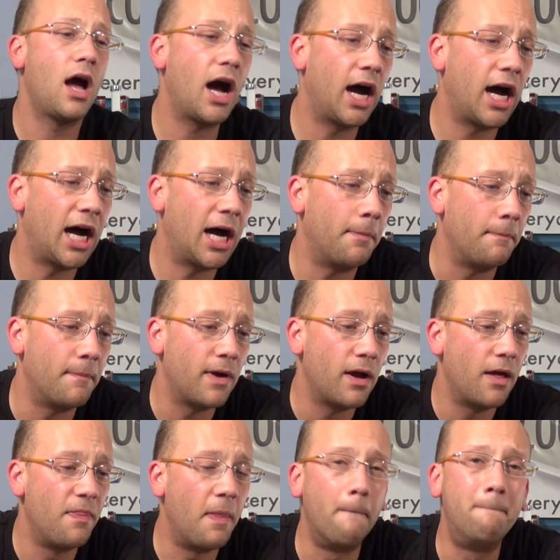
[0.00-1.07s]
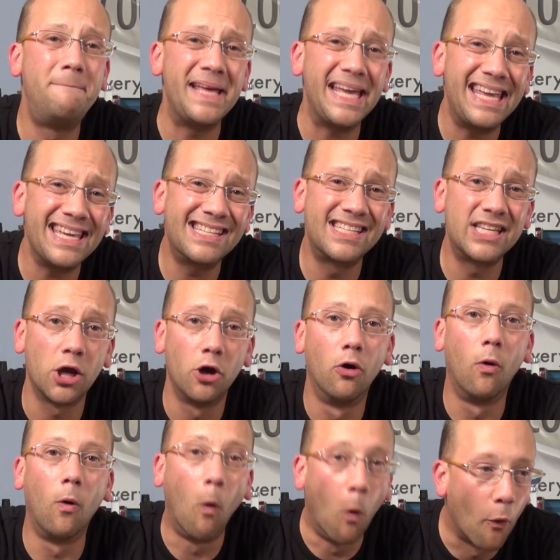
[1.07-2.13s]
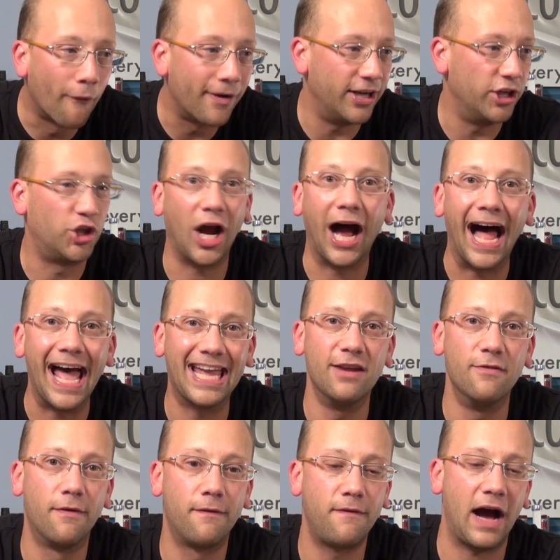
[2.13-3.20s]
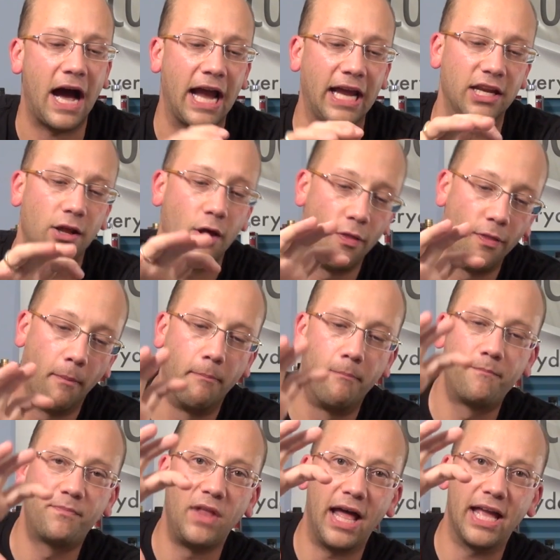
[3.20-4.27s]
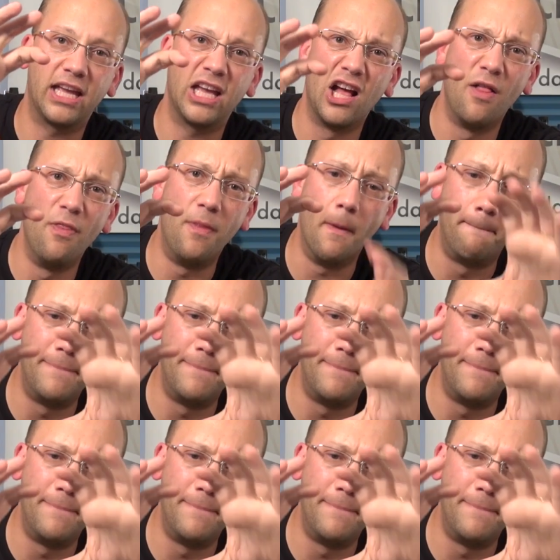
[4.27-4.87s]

um, the biggest orange I can find. The like the